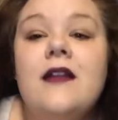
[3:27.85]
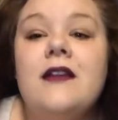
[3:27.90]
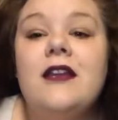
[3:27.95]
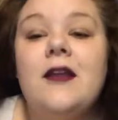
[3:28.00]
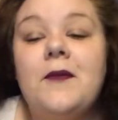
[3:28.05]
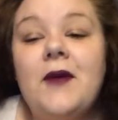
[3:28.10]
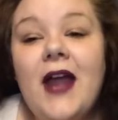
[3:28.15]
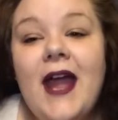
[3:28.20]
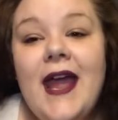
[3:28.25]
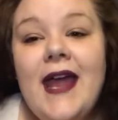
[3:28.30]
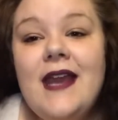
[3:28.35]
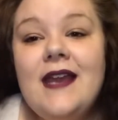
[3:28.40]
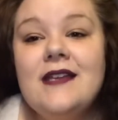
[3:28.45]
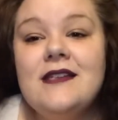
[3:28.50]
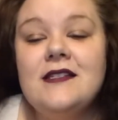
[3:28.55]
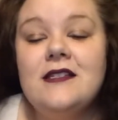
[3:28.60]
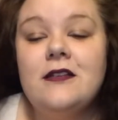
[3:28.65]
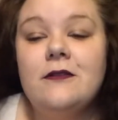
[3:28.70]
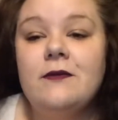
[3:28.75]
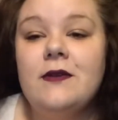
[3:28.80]
Number eight
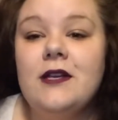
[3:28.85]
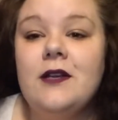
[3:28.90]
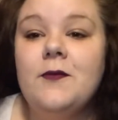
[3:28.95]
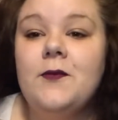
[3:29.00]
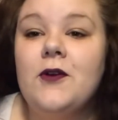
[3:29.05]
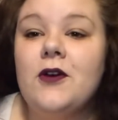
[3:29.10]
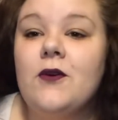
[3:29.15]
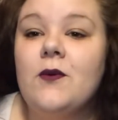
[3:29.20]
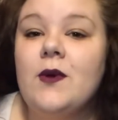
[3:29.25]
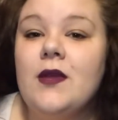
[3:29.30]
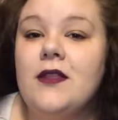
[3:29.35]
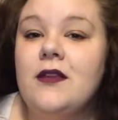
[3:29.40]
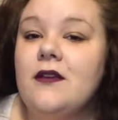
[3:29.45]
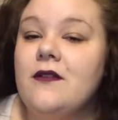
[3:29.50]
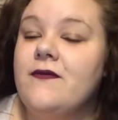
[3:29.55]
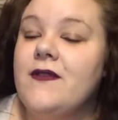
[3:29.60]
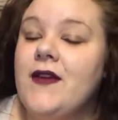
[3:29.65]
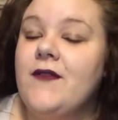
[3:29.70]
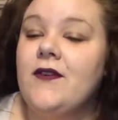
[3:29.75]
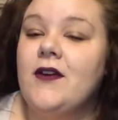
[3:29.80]
is to read a book with
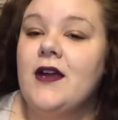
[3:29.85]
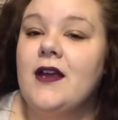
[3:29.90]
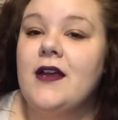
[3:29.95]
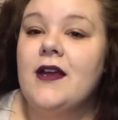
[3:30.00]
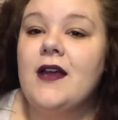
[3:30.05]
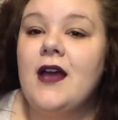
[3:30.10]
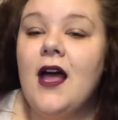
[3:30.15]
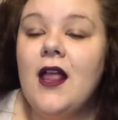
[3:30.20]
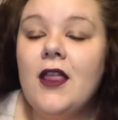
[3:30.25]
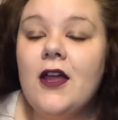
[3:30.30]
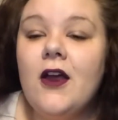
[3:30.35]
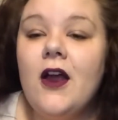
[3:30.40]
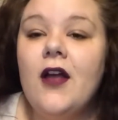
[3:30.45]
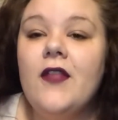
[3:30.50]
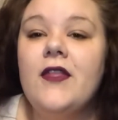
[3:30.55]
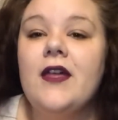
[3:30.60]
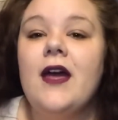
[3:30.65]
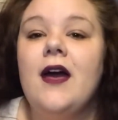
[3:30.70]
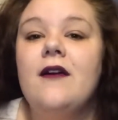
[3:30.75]
your favorite color on the